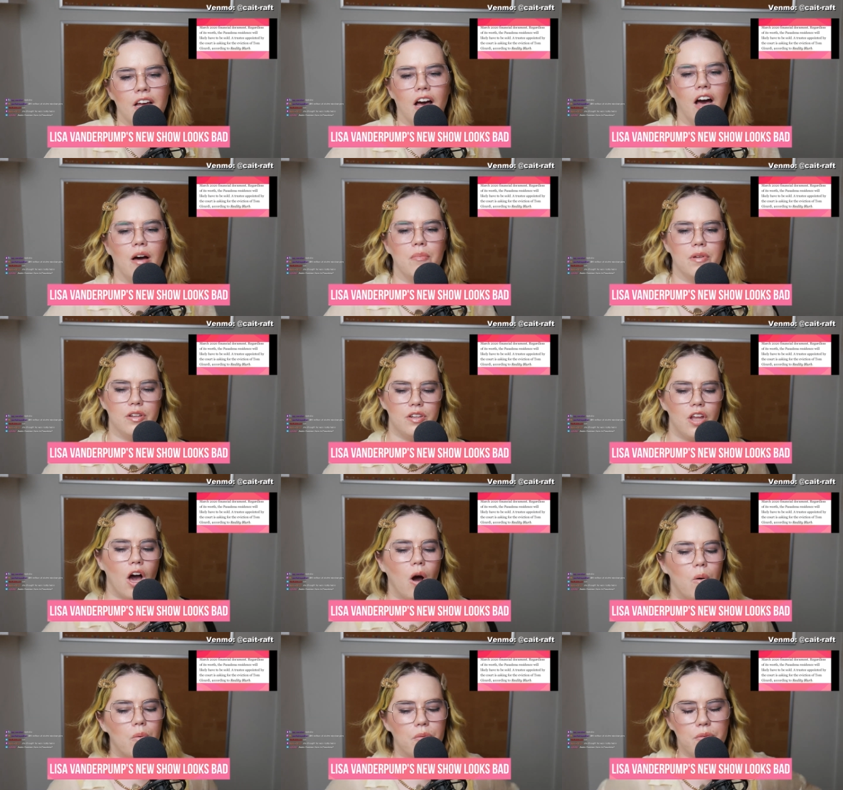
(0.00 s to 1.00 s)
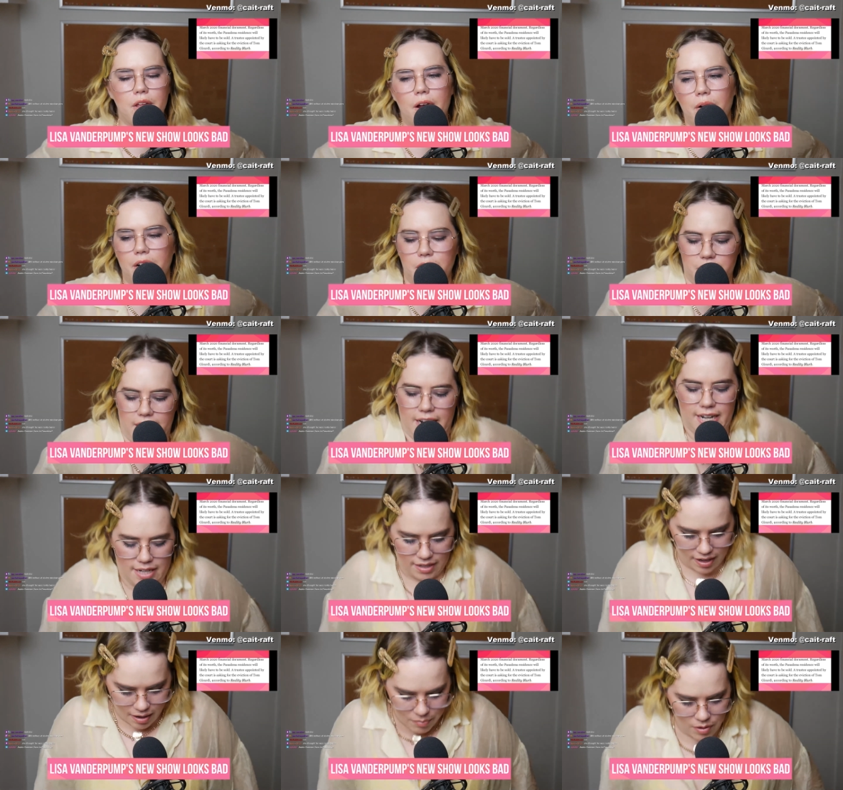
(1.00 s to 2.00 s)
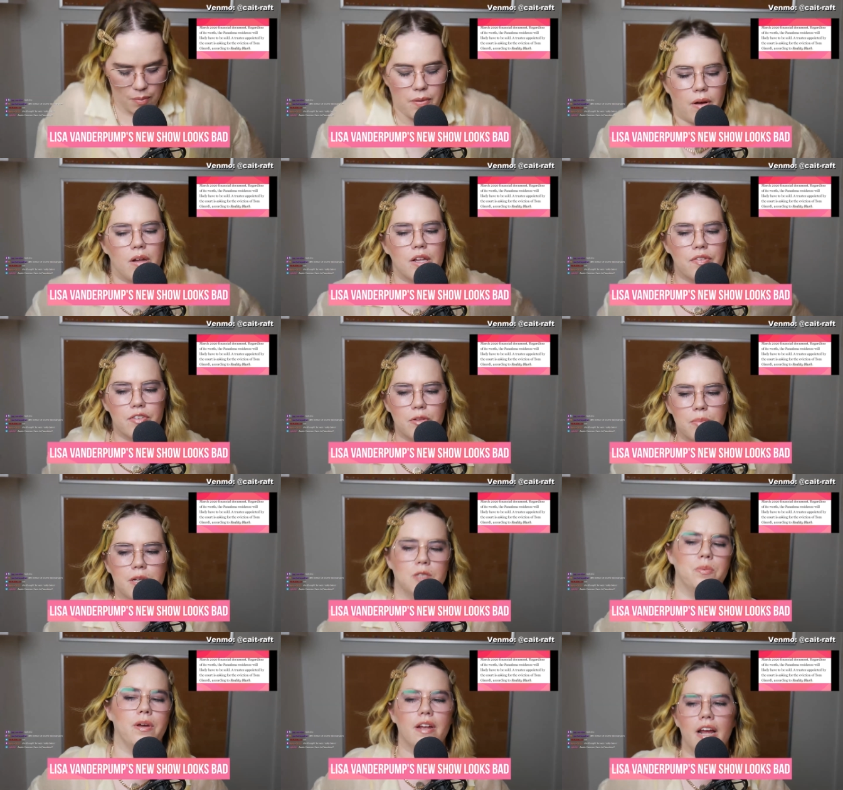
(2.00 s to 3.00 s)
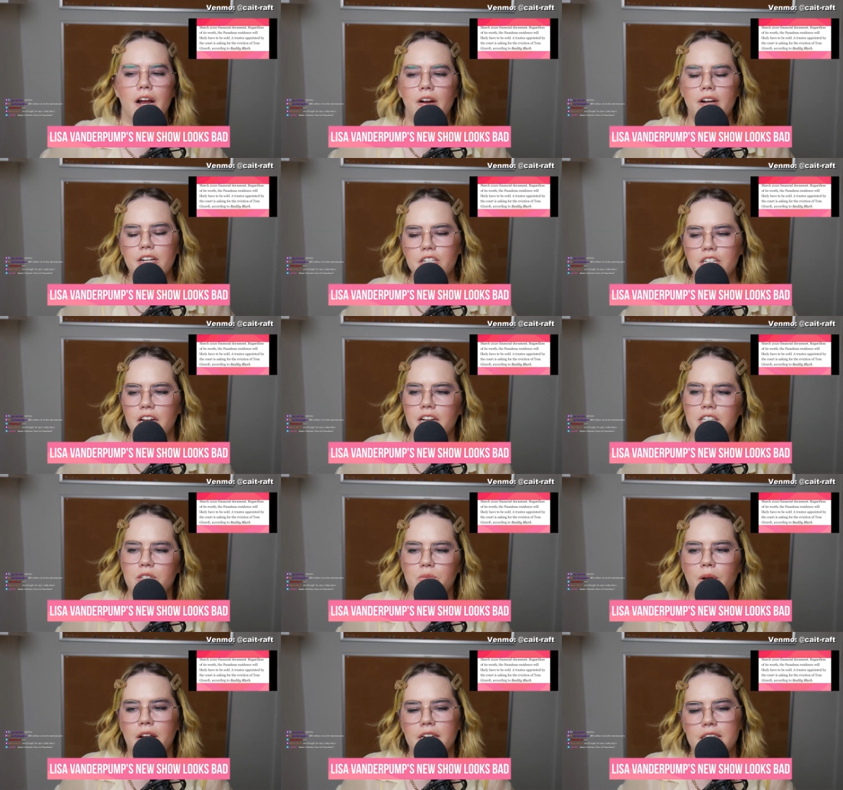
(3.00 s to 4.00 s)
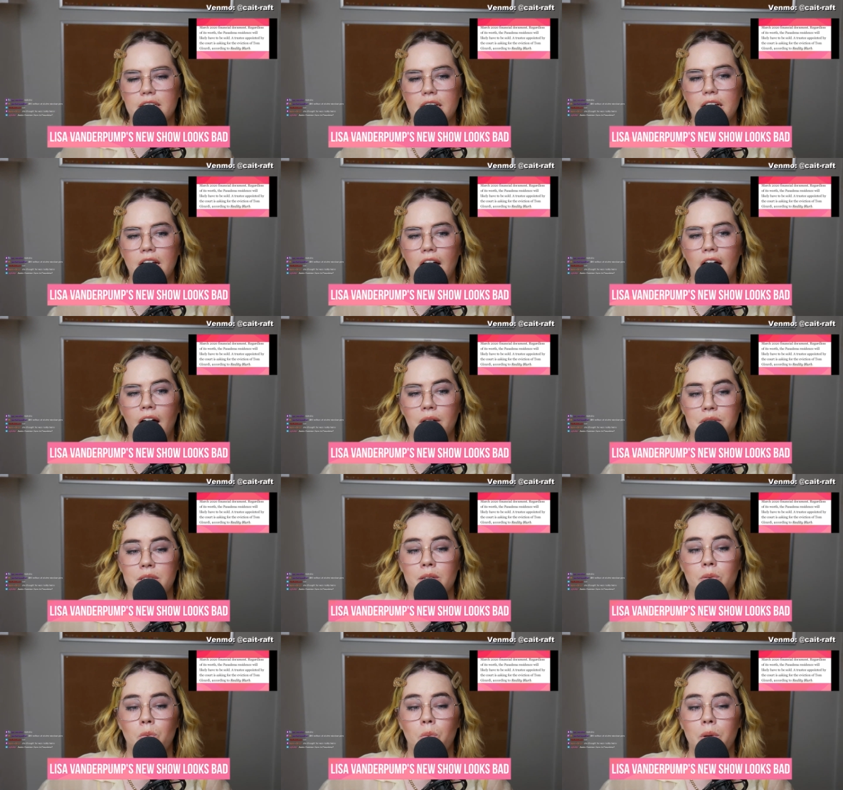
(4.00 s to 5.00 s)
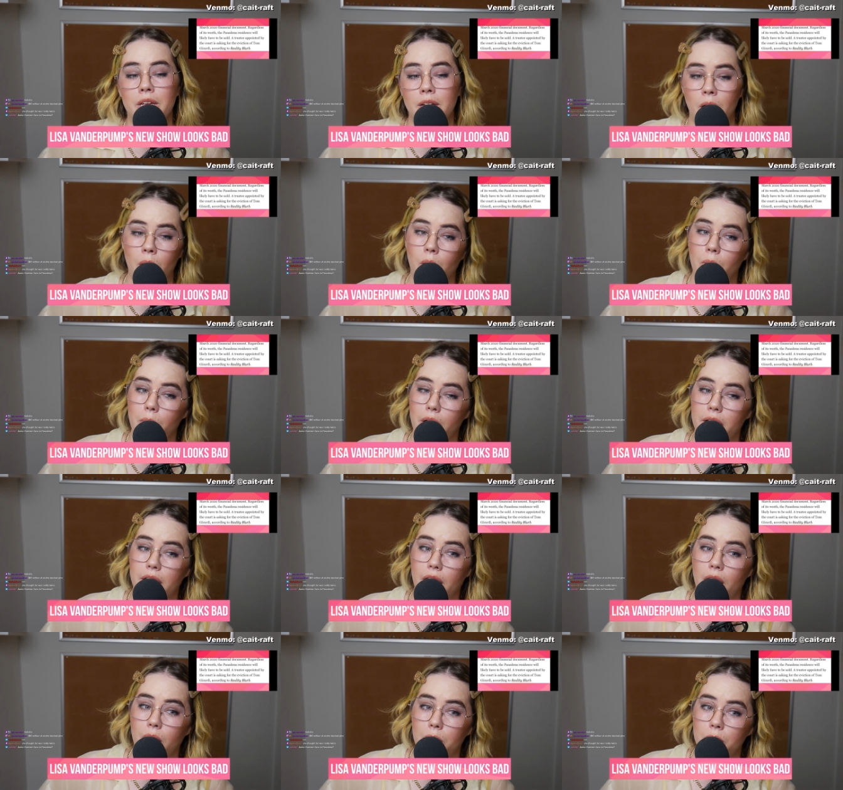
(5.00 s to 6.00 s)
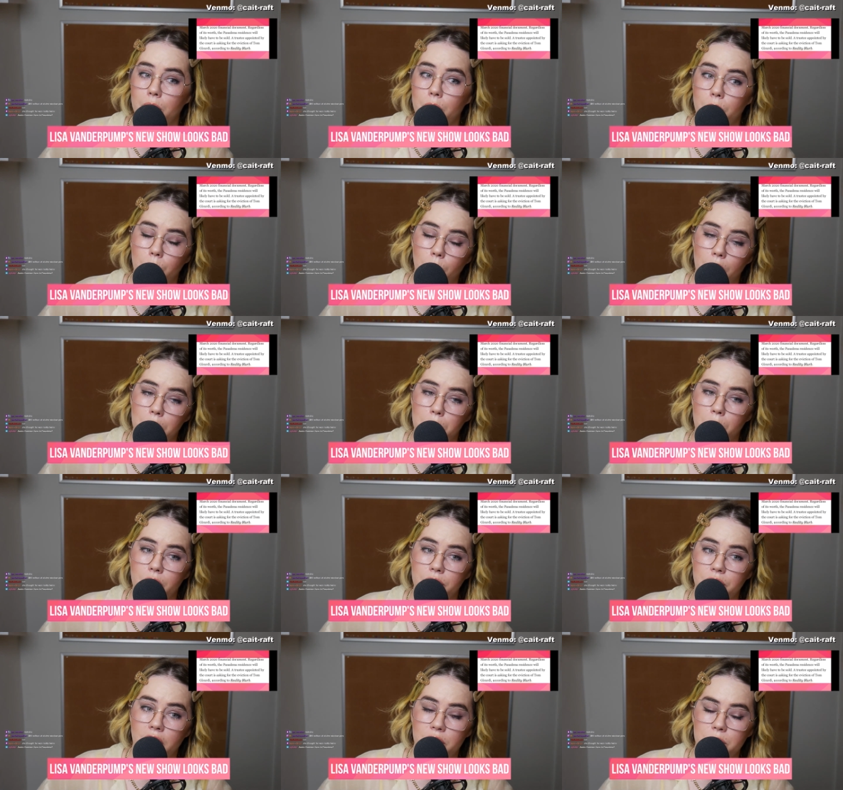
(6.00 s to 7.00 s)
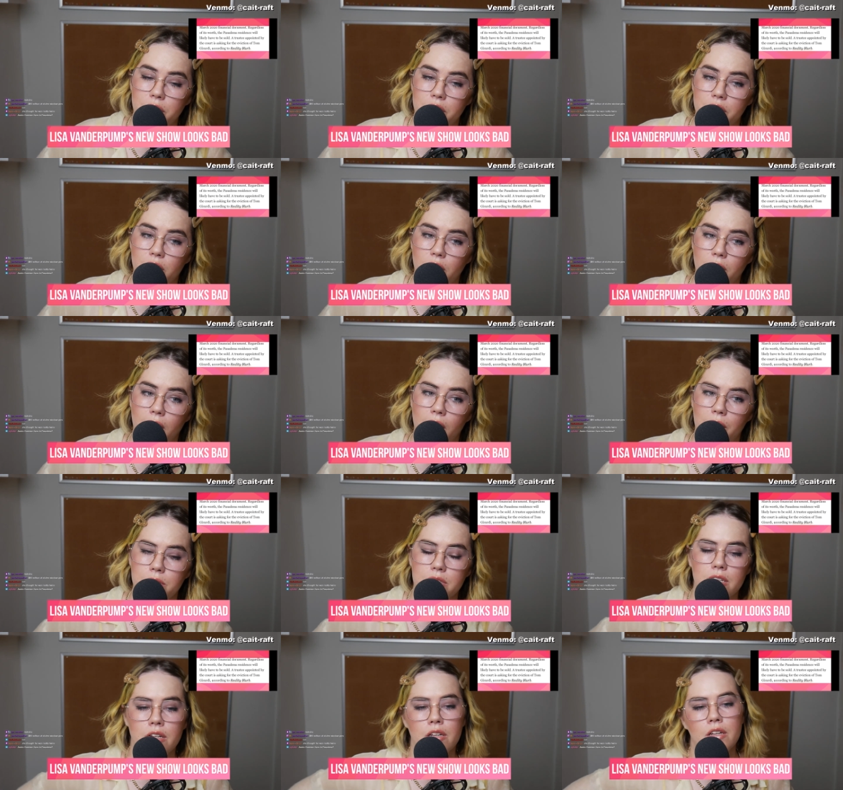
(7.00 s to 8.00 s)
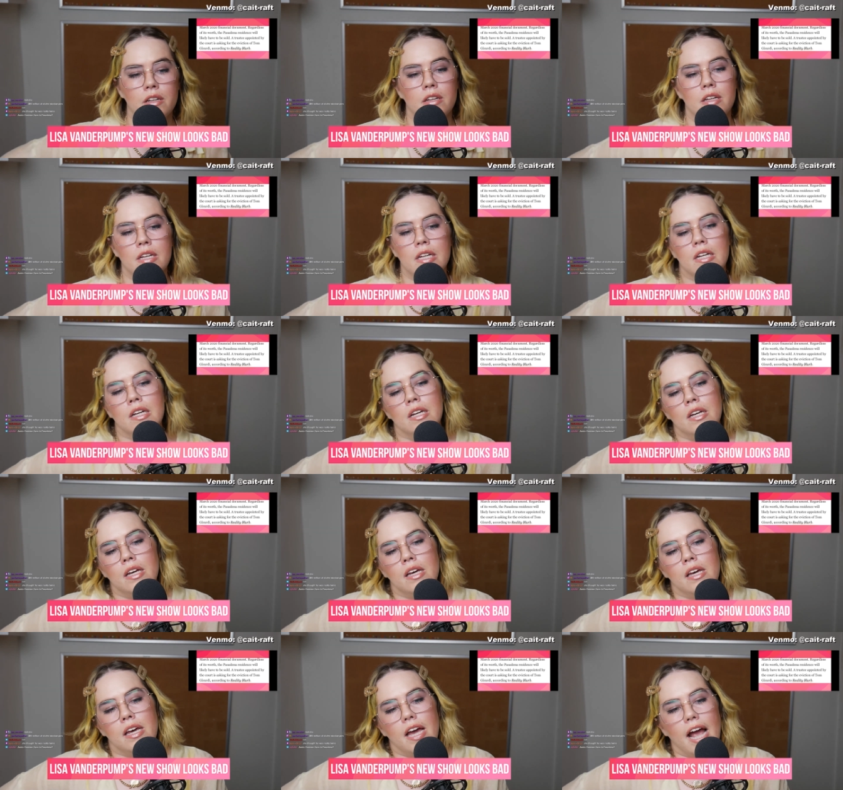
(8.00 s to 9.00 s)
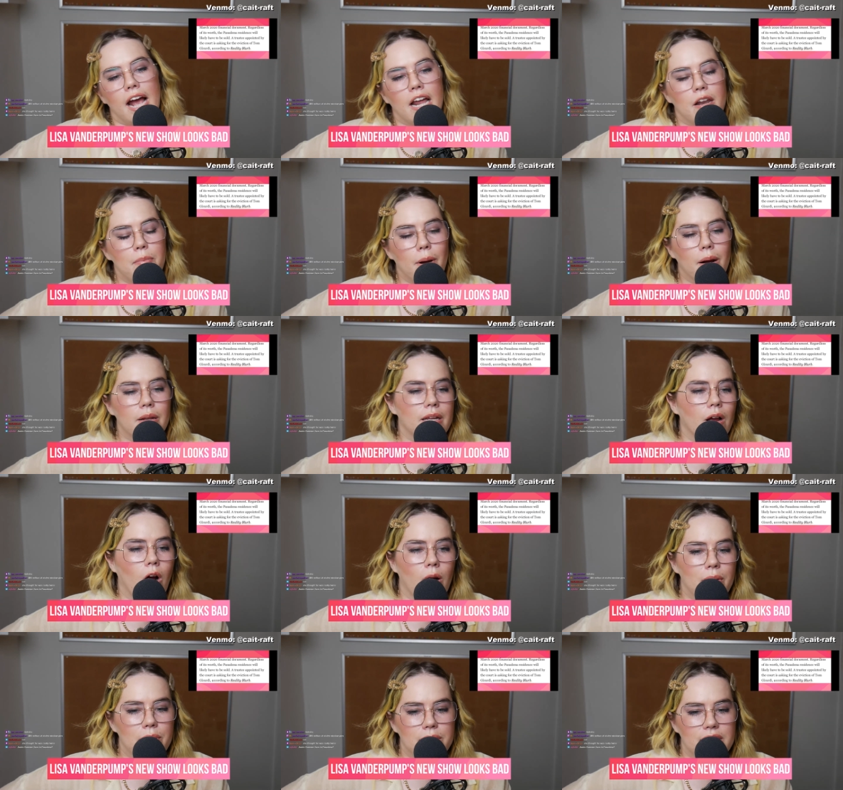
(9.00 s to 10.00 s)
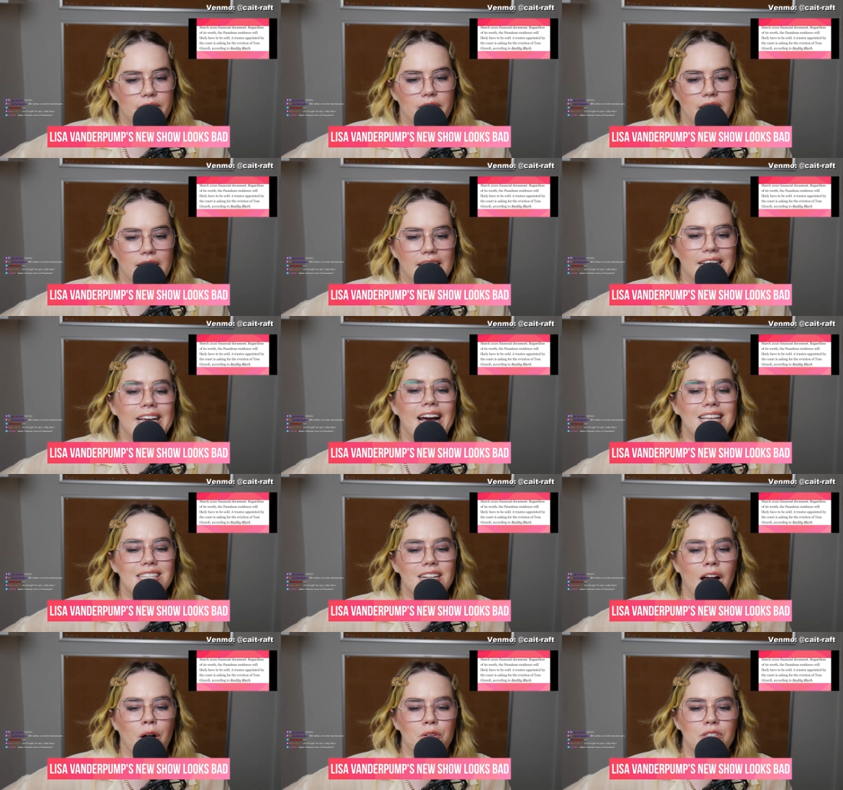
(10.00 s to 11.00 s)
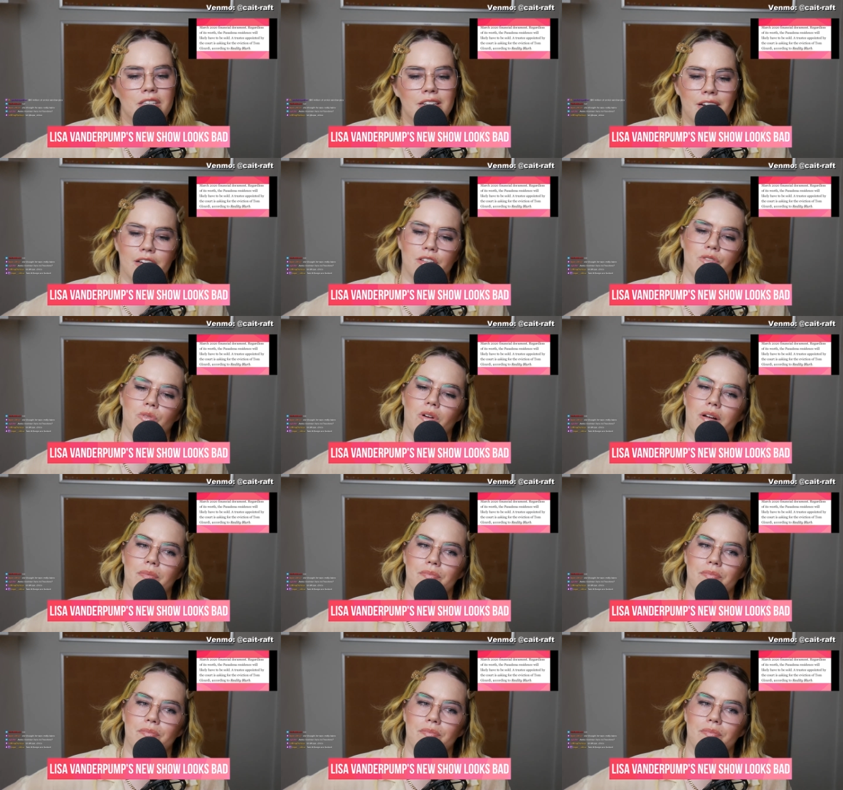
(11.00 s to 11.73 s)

Um, no, Erika Jayne. I'm going all over the place, but Erika Jayne is renting a house in WeHo right now, 1.5 million dollar house and apparently, Armie was living in the guest house next door.